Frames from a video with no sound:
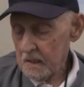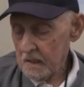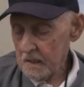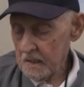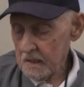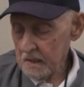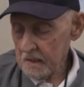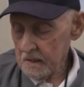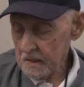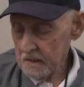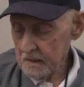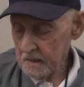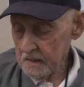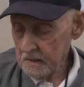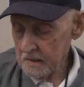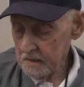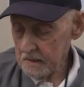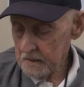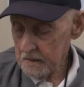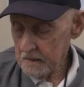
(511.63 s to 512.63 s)
Uh,
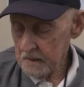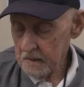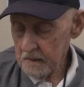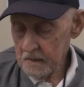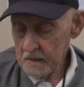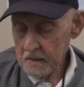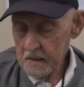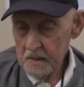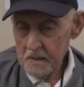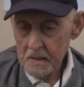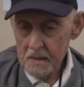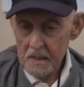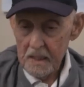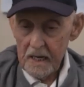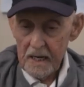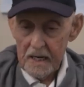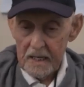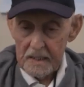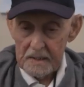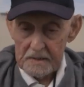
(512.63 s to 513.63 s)

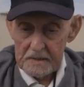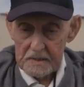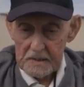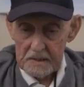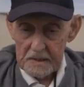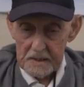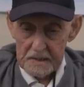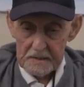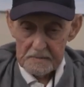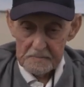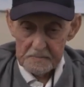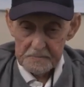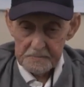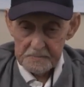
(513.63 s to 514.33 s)
and uh,